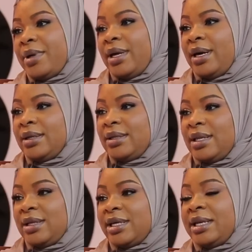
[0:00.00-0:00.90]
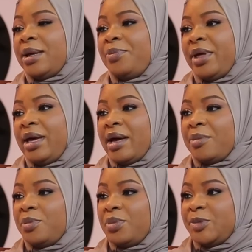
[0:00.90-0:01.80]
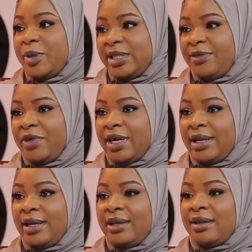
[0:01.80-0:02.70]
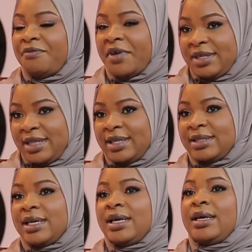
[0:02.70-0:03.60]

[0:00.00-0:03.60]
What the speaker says: and the gender pay gap specifically, and the fact that